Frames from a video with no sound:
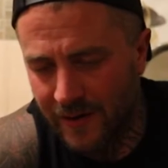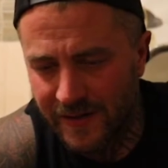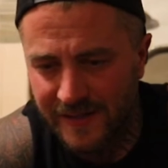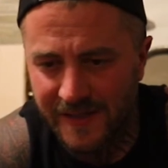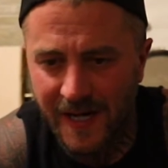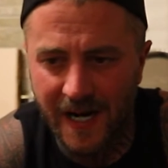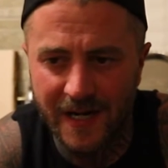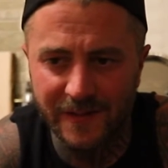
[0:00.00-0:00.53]
on his
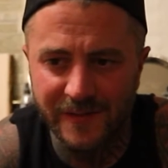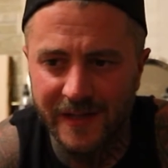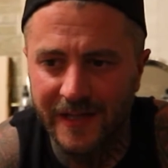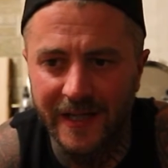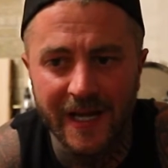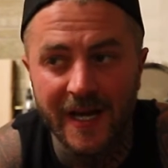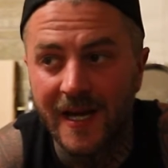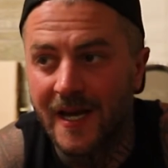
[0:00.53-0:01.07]
side. He was like
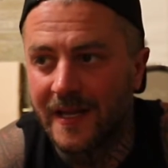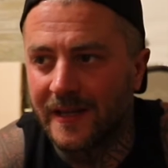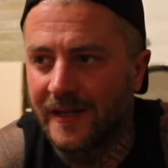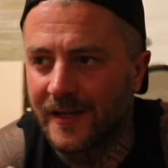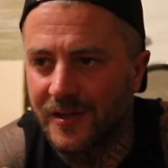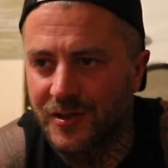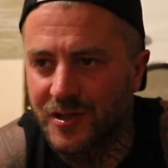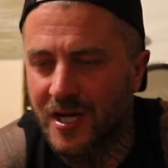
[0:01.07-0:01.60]
that
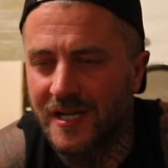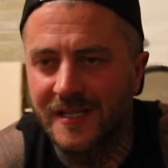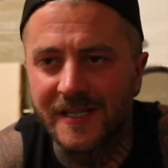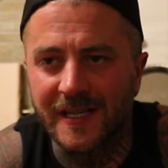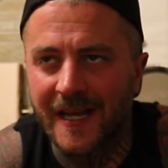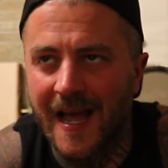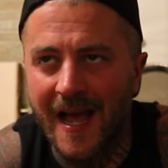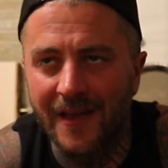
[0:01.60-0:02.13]
he chased a
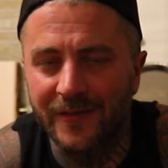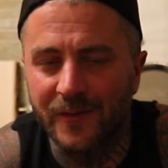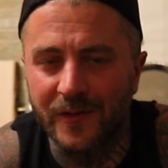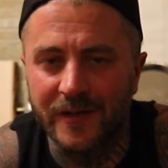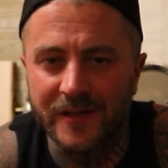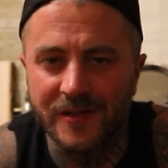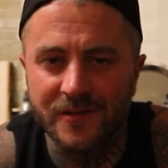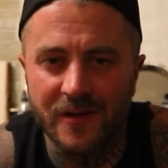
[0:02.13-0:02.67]
cat through a
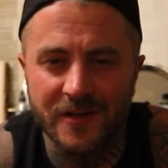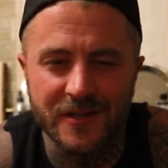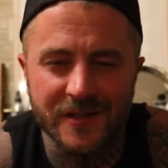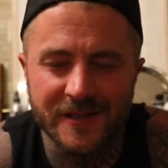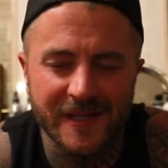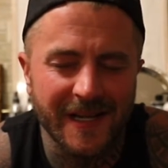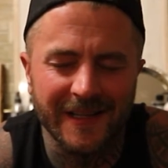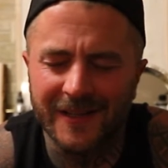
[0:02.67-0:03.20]
construction
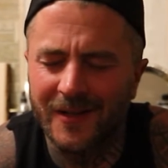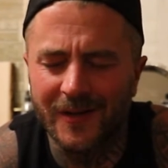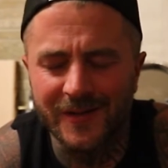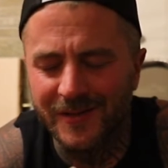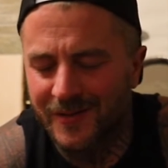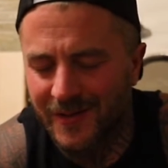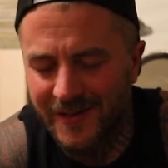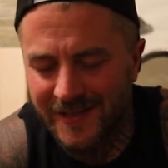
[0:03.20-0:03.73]
site, like all
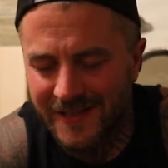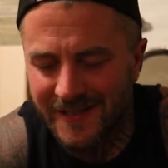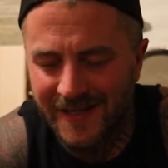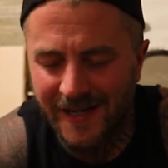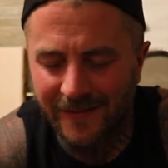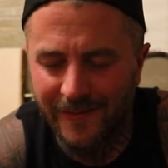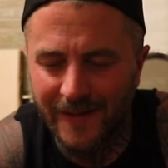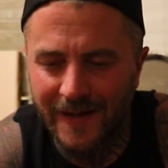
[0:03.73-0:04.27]
this crazy
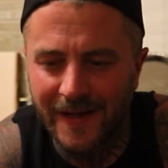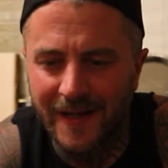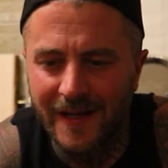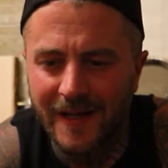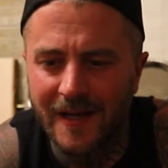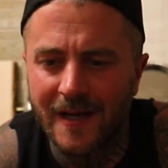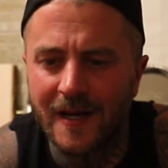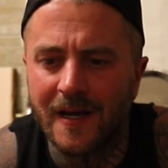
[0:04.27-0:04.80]
stuff. And
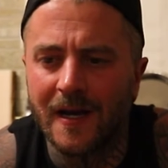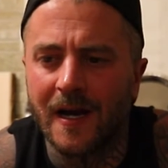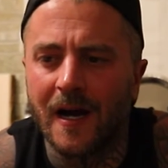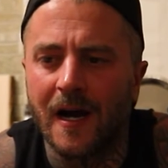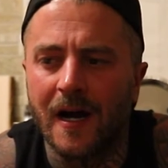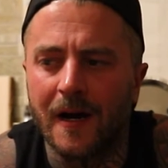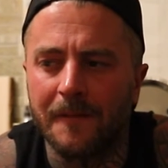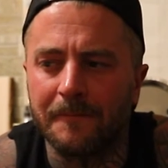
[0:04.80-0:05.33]

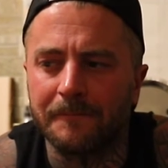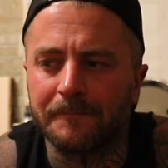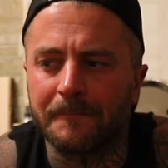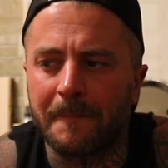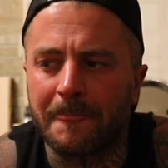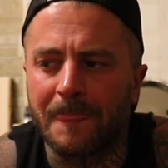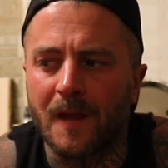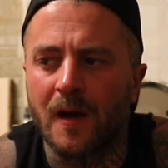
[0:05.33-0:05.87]

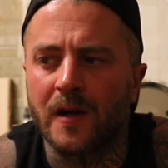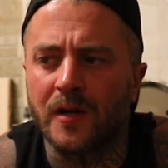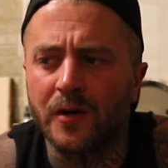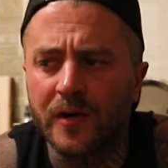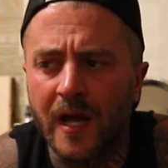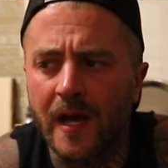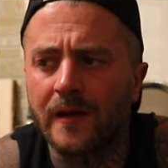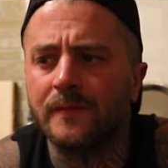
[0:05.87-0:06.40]
I'm like,
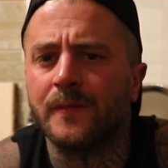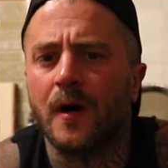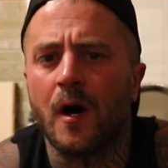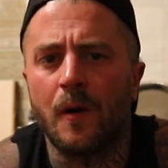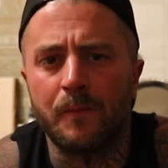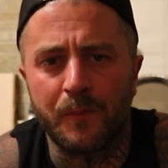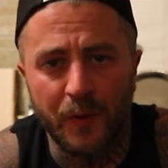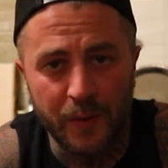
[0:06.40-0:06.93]
okay,
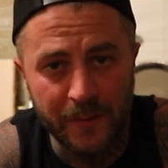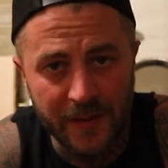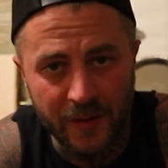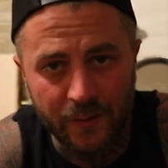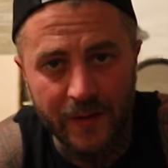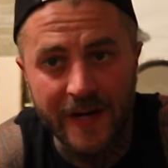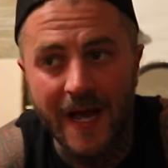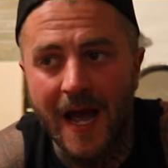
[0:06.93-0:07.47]
I'll put him into
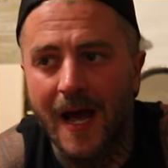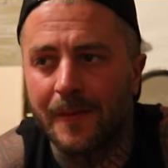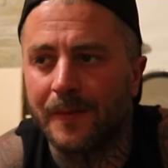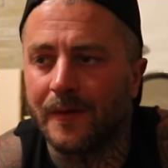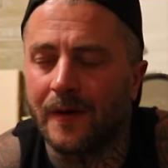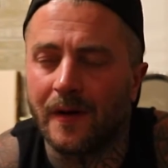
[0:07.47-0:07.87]
rehab.